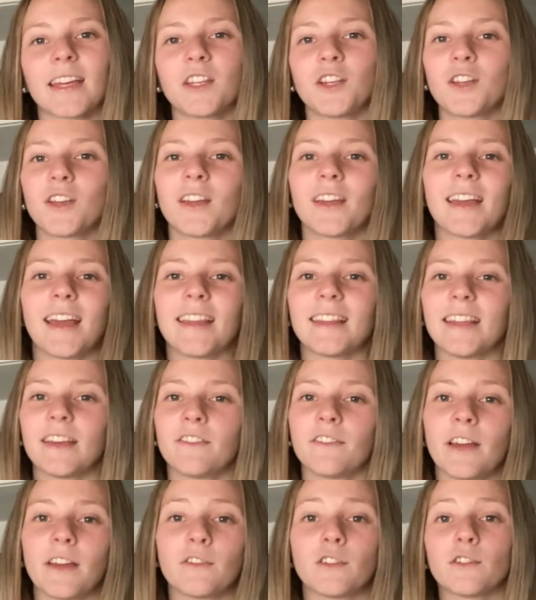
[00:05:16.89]
You could get their
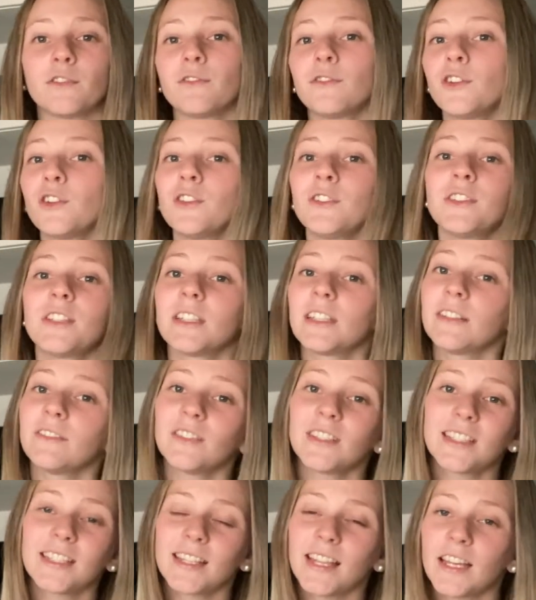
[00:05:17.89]
favorite food
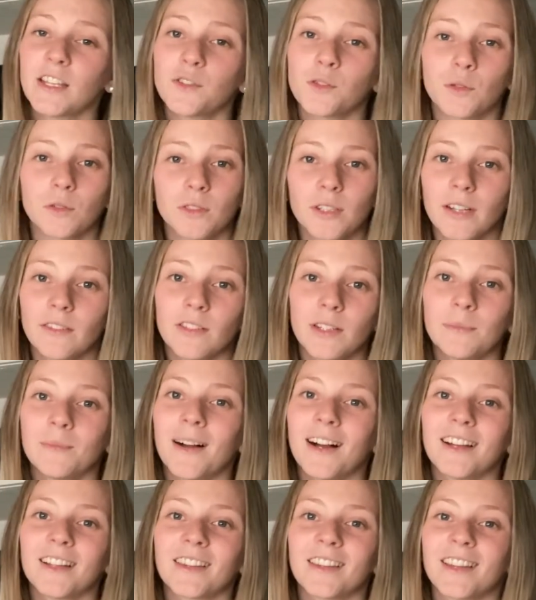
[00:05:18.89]
delivered to their door every
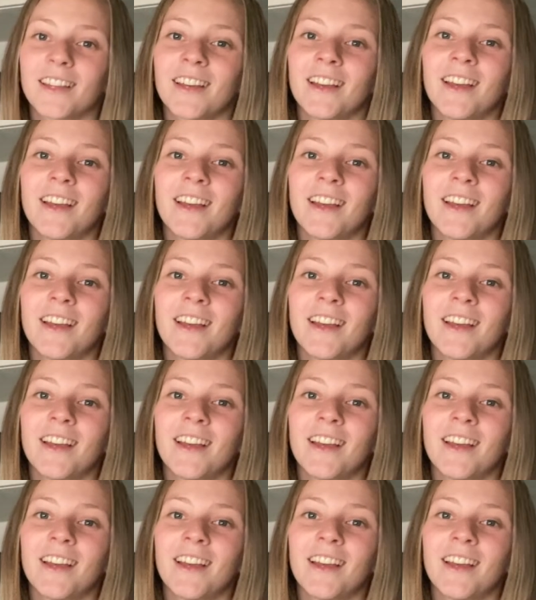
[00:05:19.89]
month.